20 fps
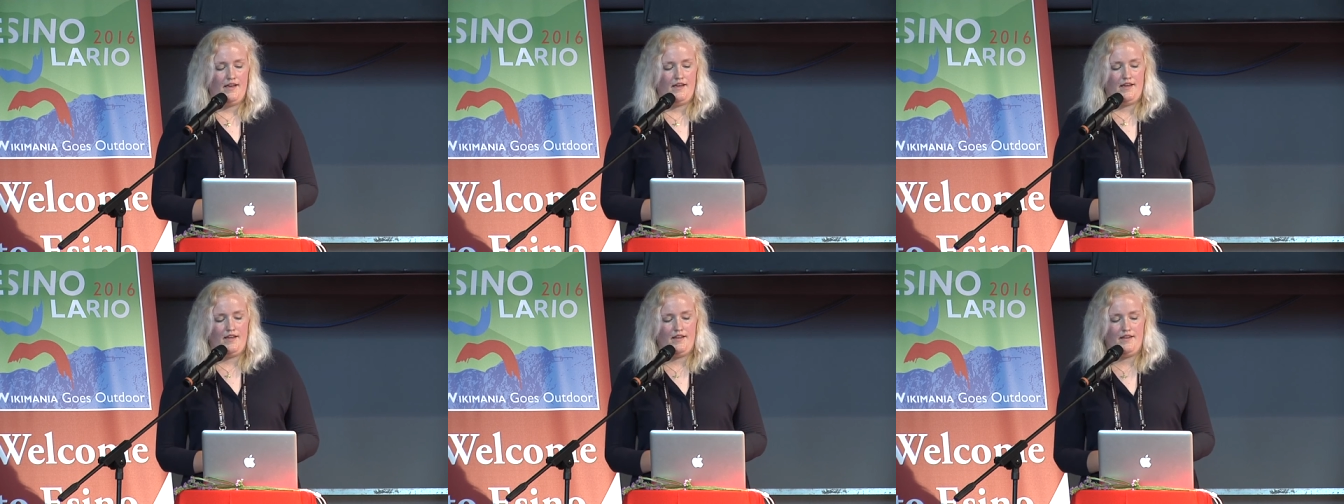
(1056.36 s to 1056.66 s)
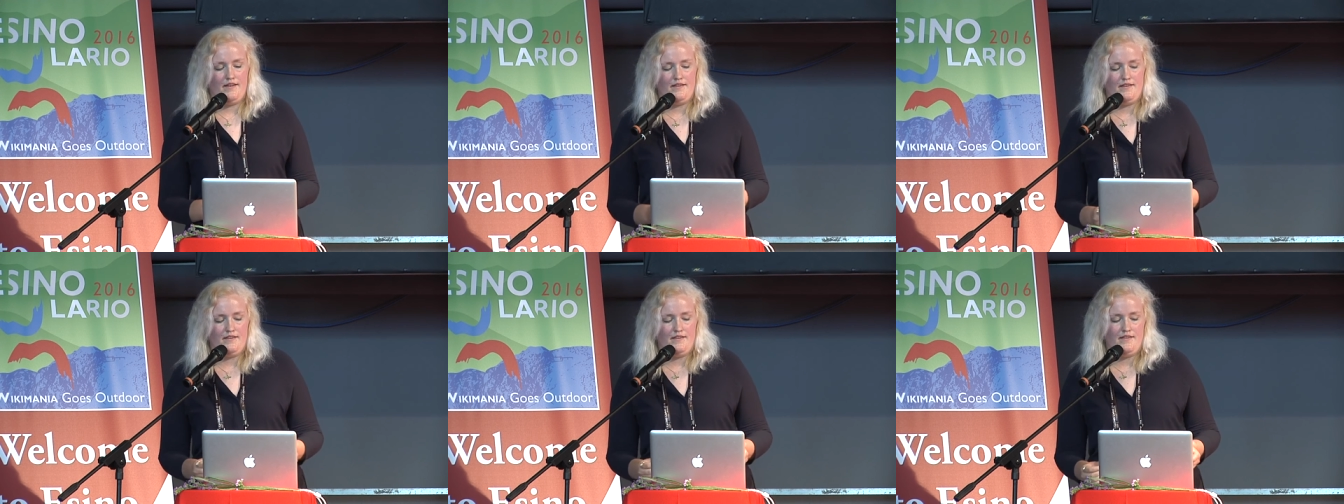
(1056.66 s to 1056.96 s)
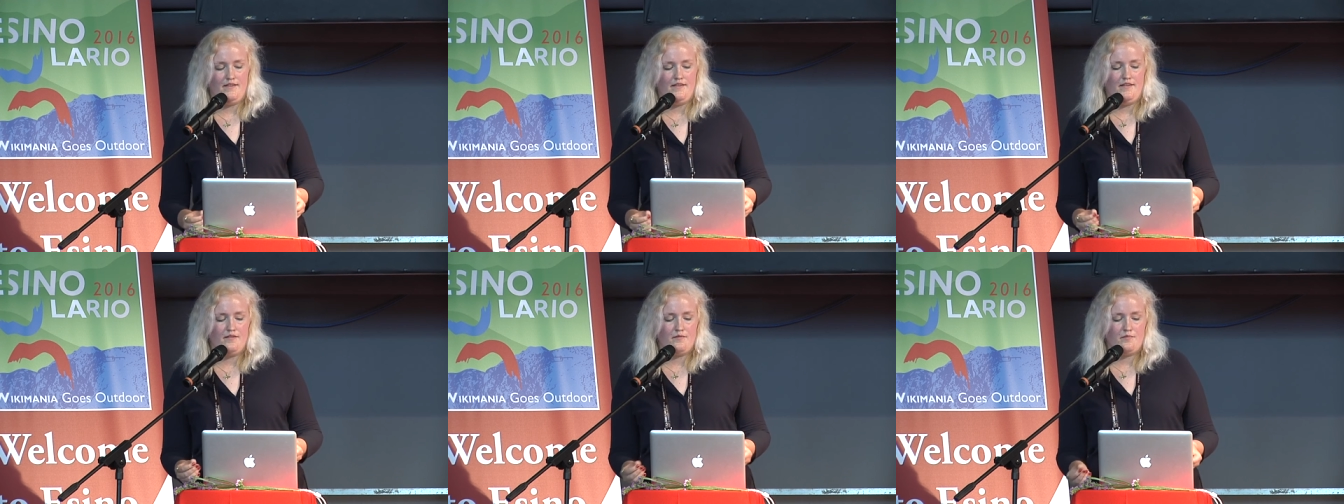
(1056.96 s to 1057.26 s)

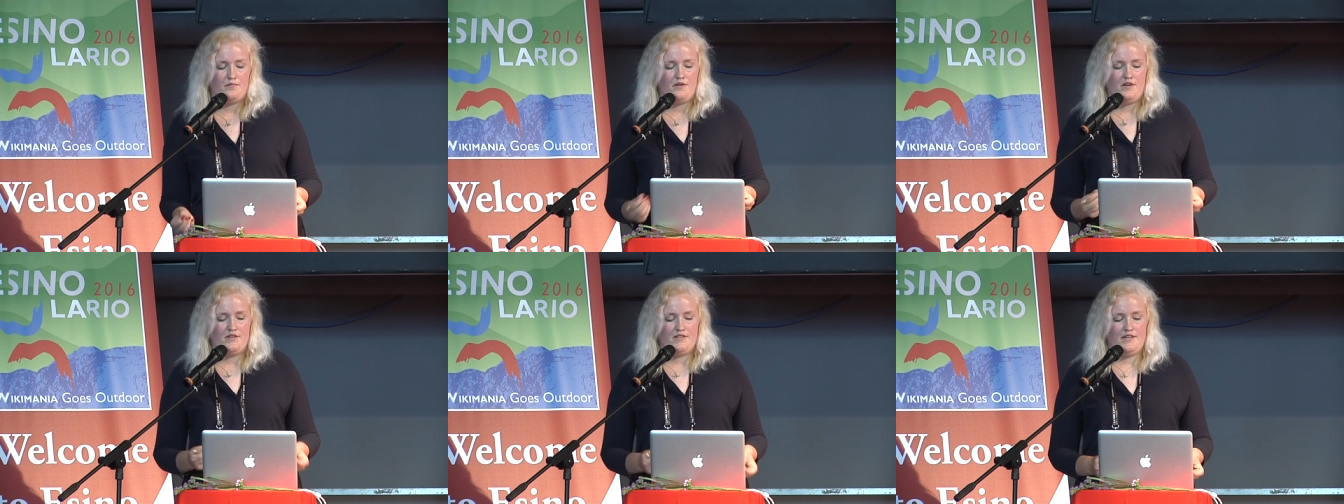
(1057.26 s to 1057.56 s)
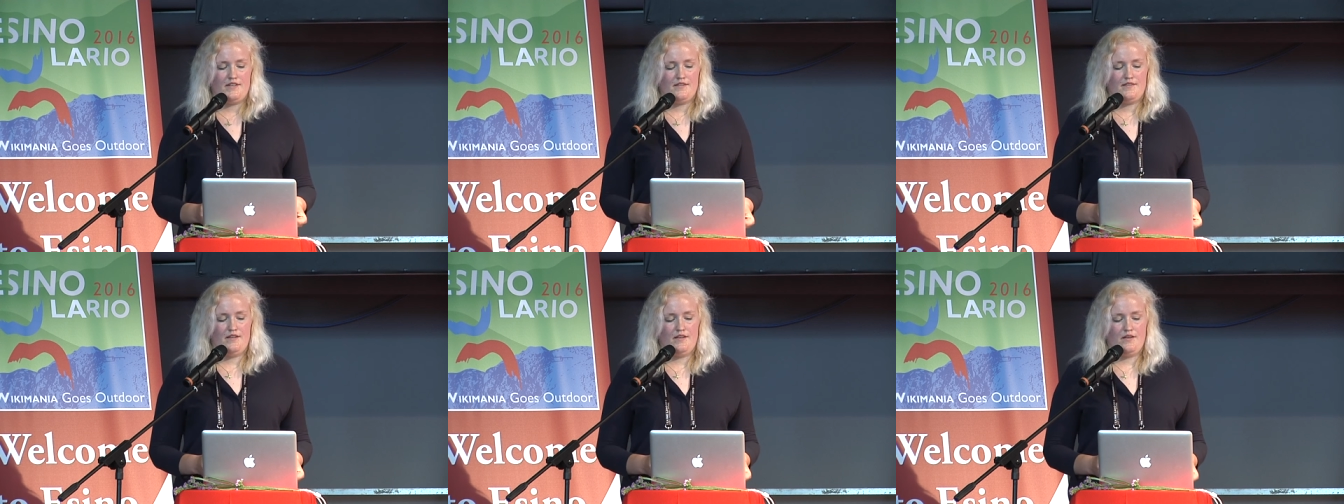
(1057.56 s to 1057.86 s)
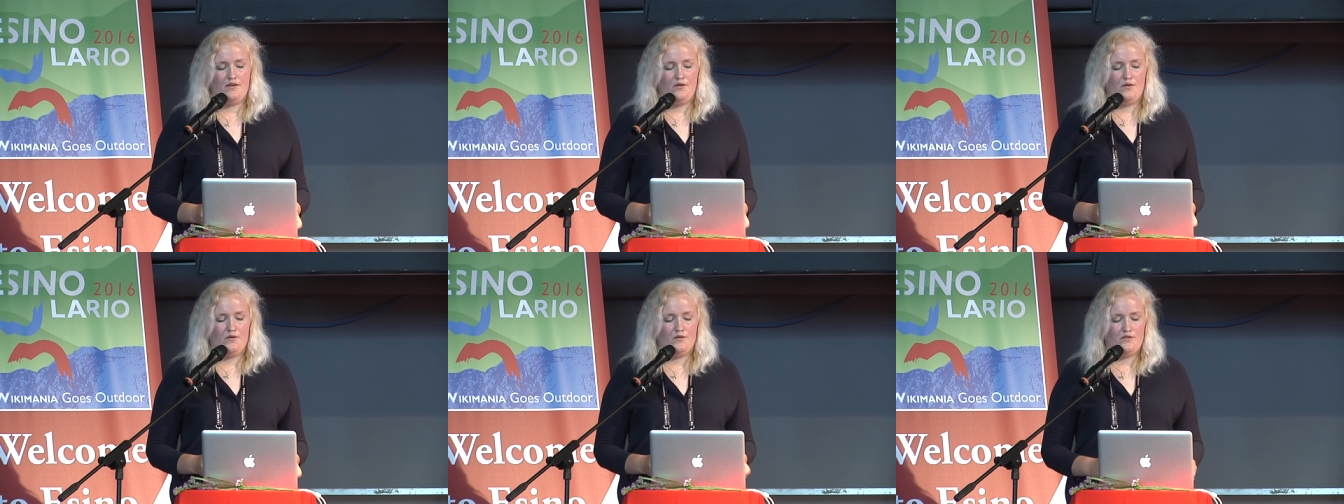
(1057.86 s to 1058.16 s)
In this project, they
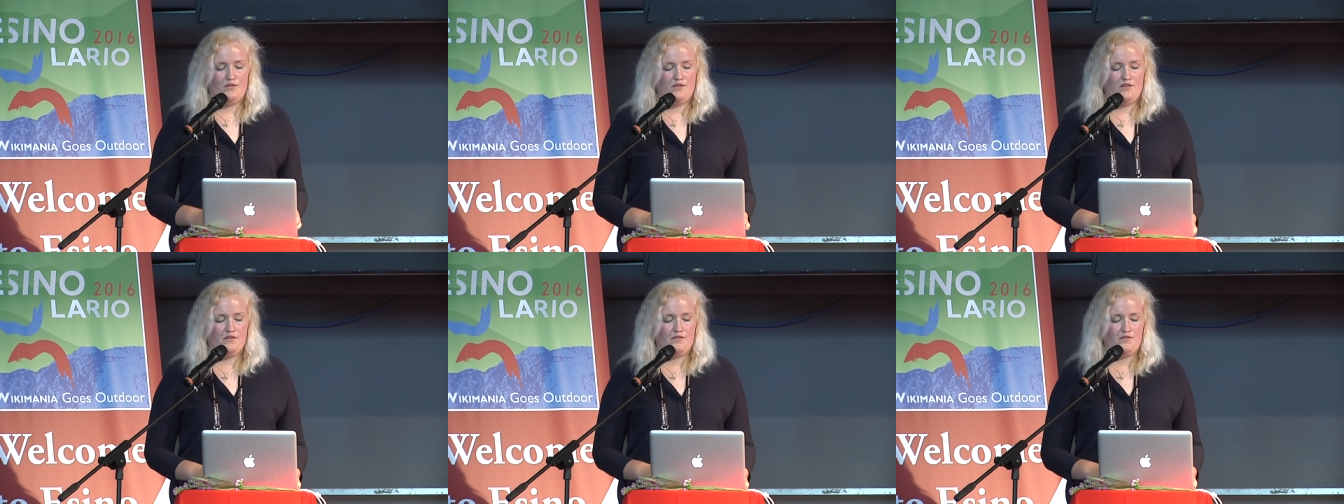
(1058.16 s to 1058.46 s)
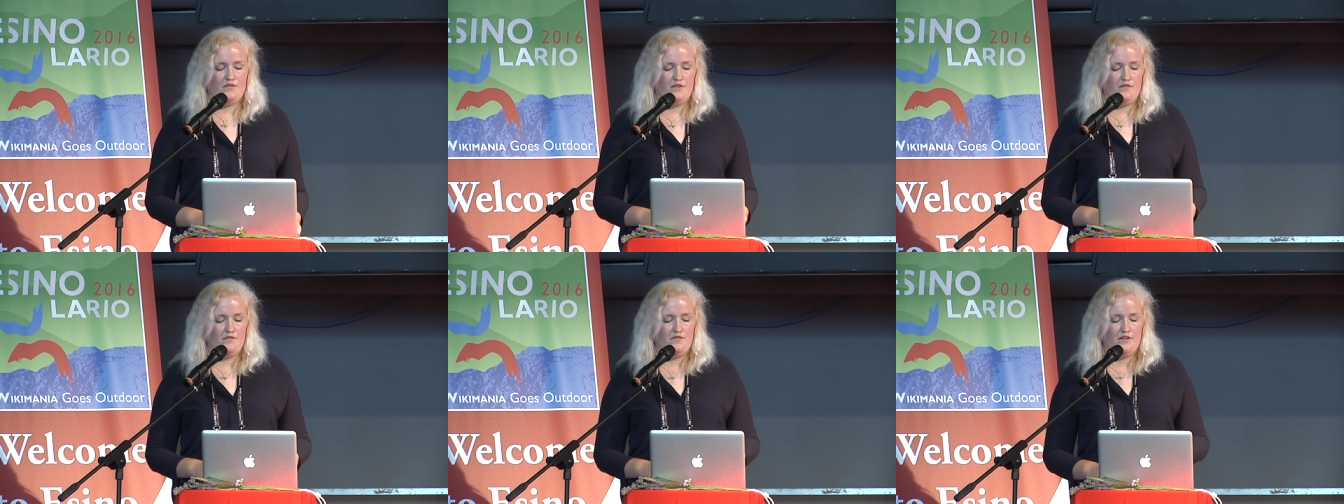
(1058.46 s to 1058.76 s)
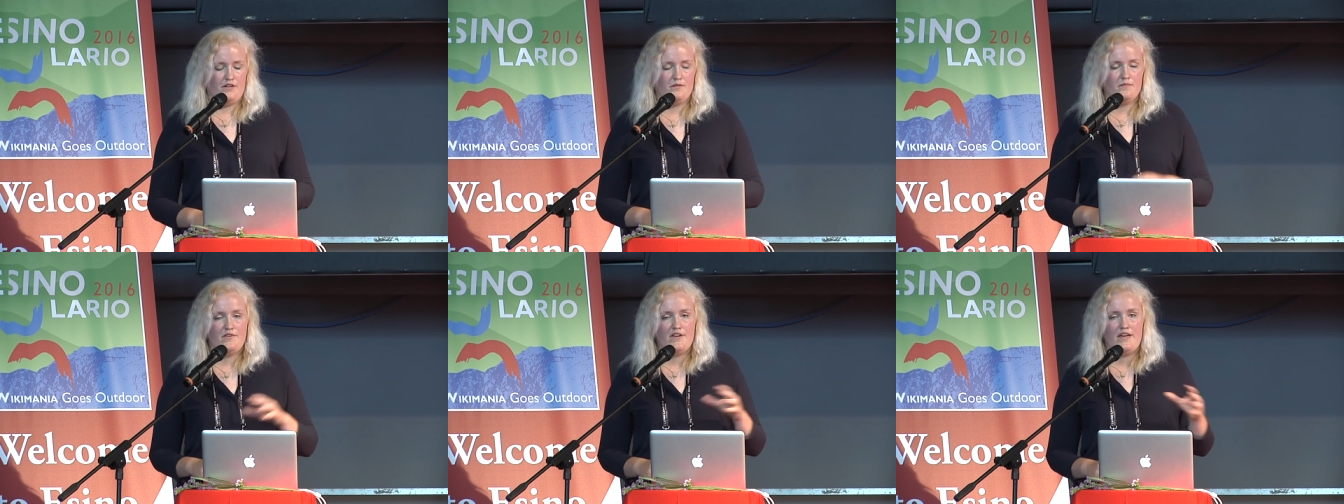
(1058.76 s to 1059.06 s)
go to different
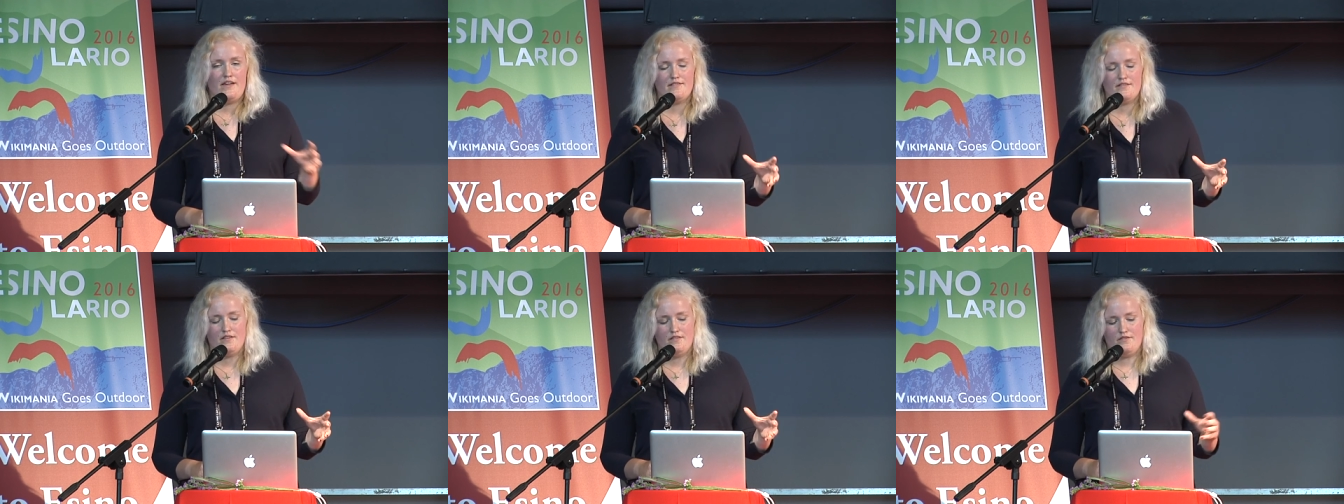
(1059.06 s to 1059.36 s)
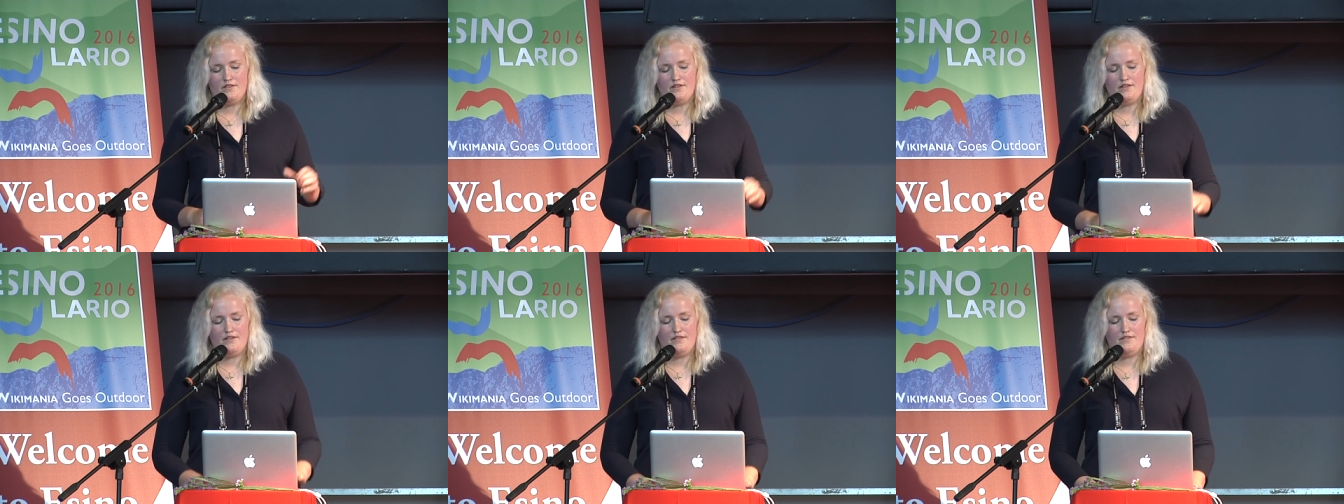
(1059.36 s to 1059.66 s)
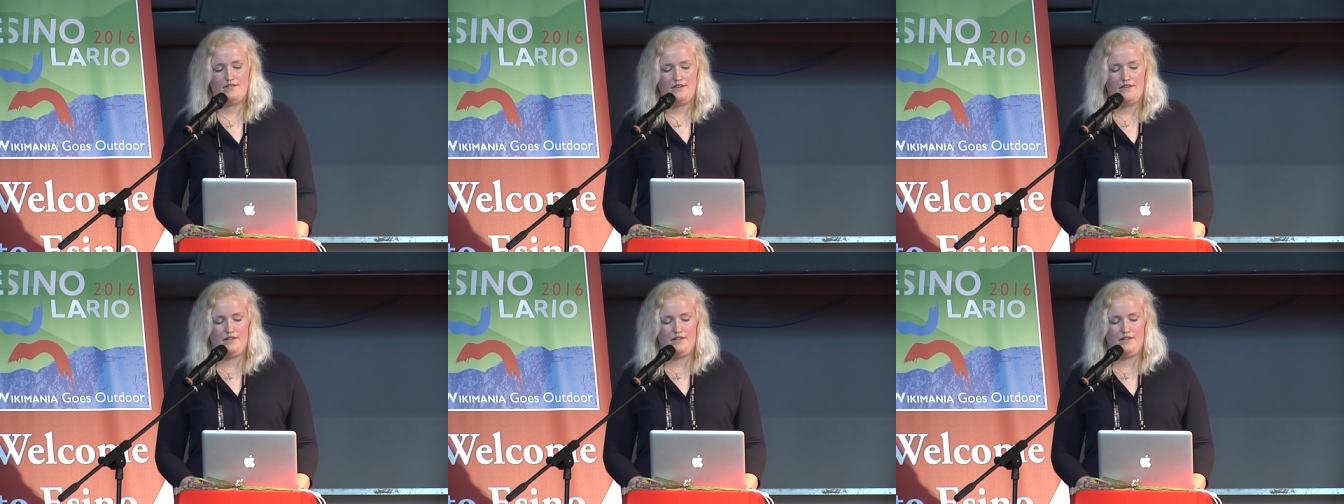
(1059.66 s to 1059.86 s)
film festivals,